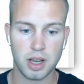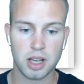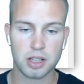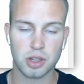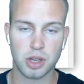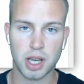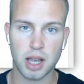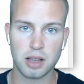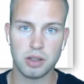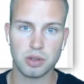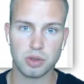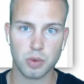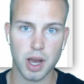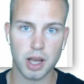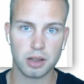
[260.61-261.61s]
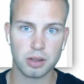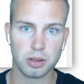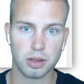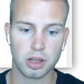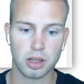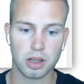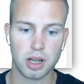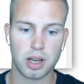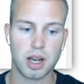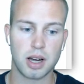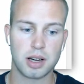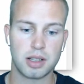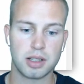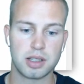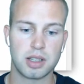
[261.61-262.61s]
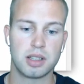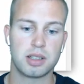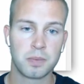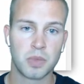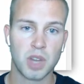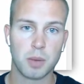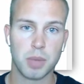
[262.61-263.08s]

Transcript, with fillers: So you can't use regular lookalike audiences,